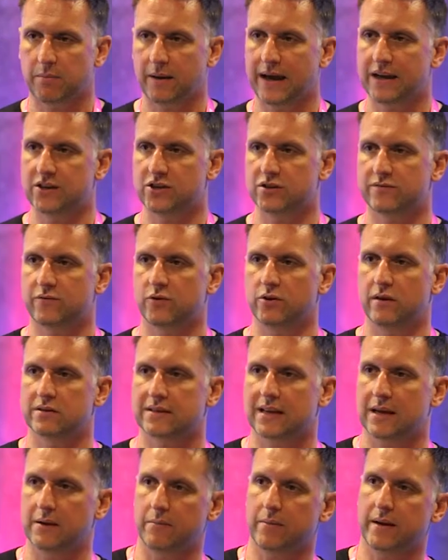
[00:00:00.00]
pages for
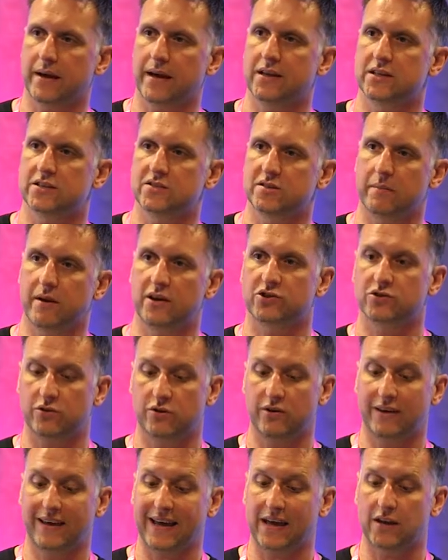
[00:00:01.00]
those campaigns to make sure
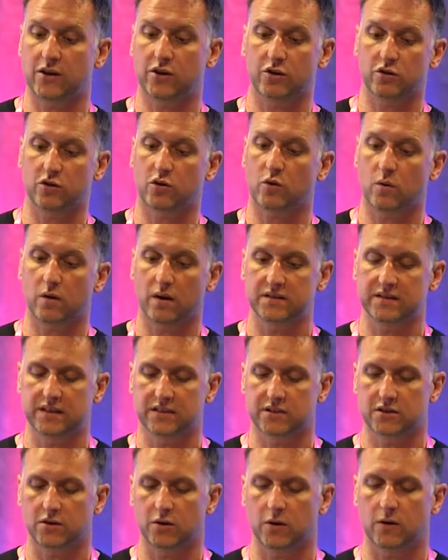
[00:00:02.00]
that you're getting a good quality
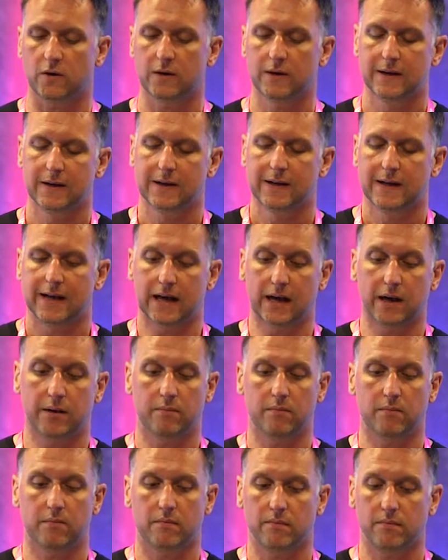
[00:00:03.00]
score.
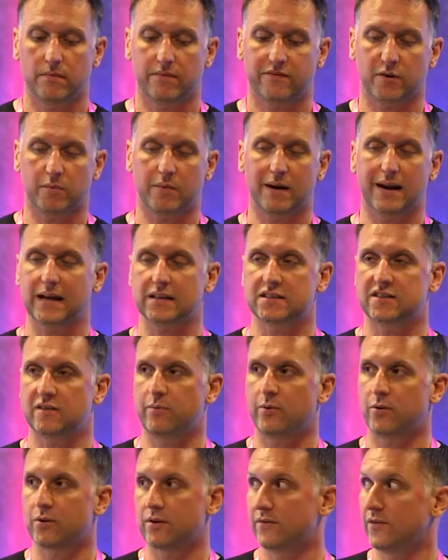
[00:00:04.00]
From an
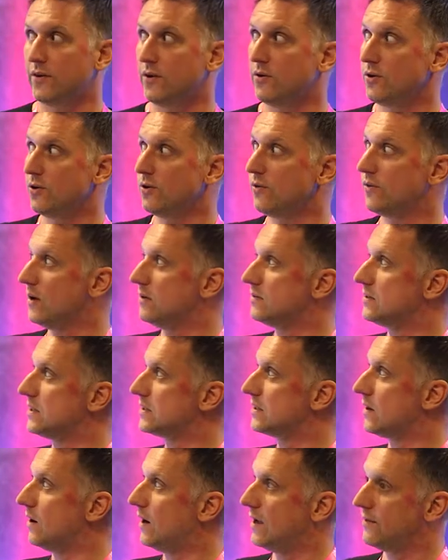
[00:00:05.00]
active point of view, you'll
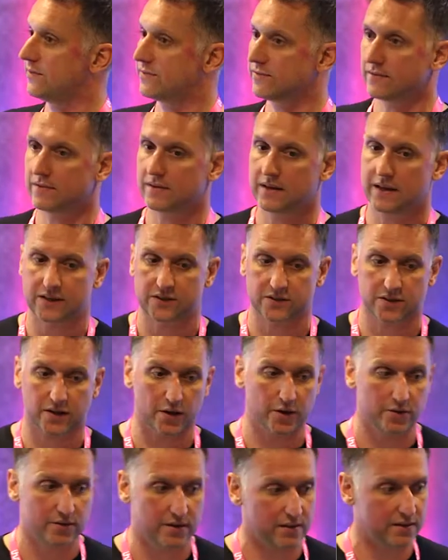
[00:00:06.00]
notice that I have
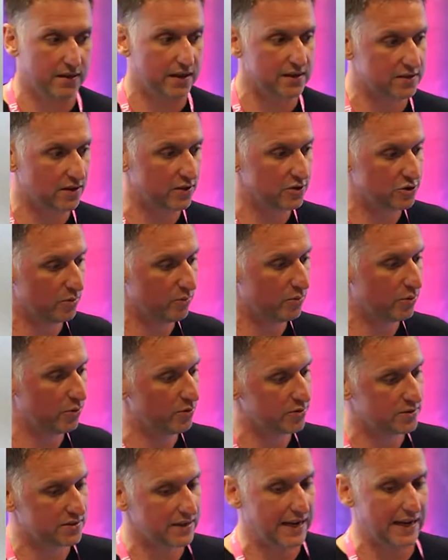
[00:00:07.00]
excluded things like job
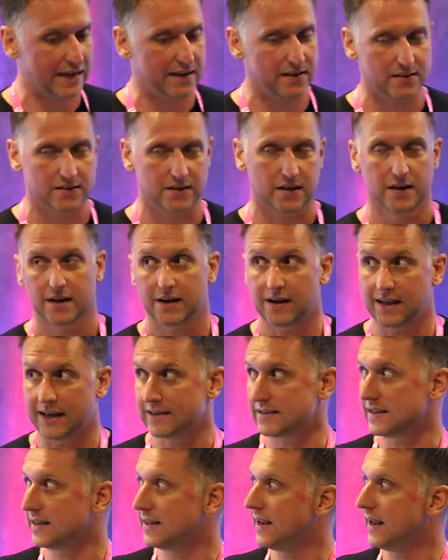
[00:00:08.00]
boards and
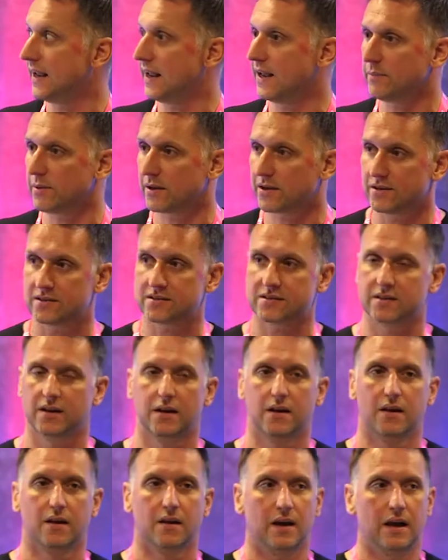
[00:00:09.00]
LinkedIn here, because
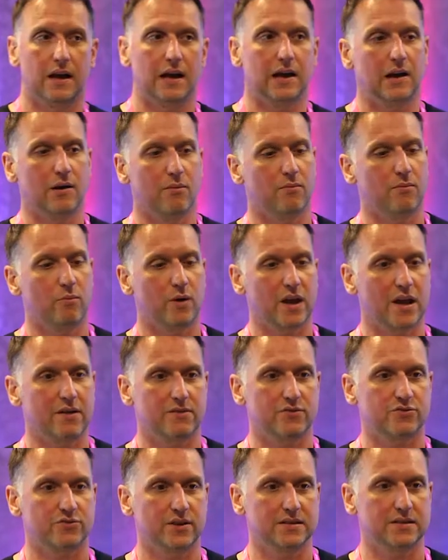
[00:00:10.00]
we
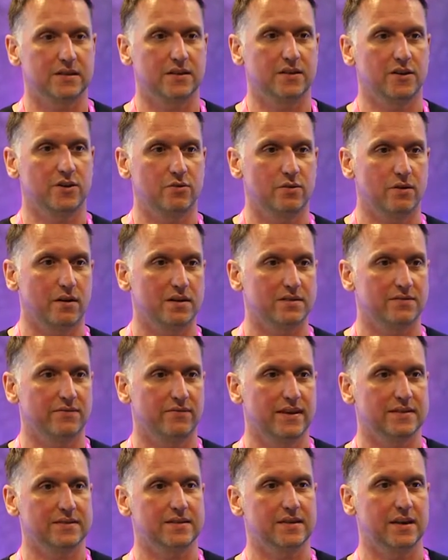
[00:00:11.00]
are interested in you guys
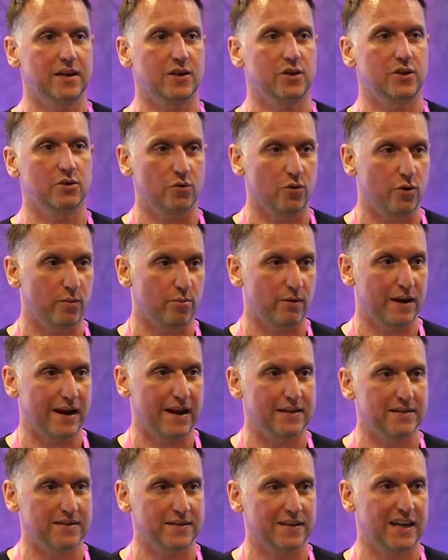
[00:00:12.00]
investing in your
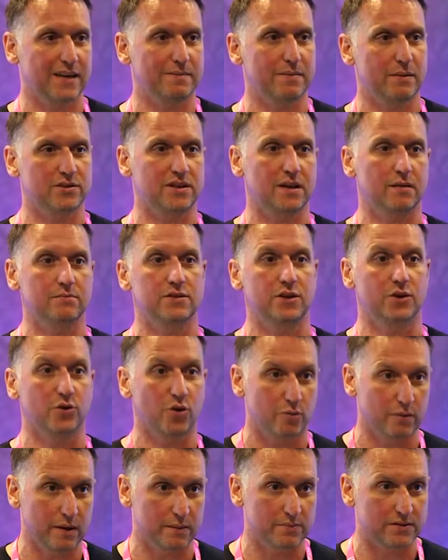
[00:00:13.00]
brands and getting people to come to
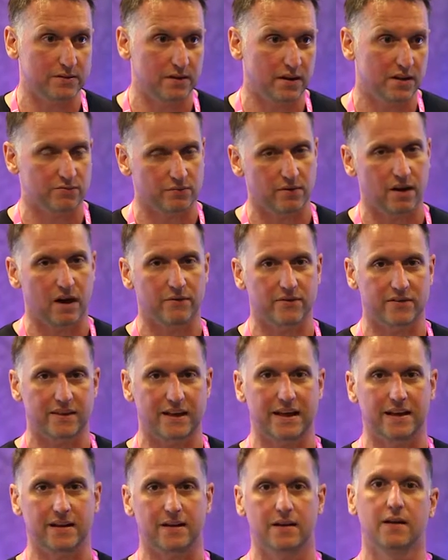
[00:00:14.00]
your websites rather
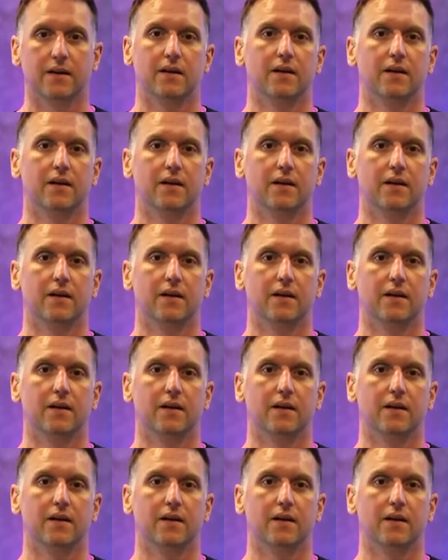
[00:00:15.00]
than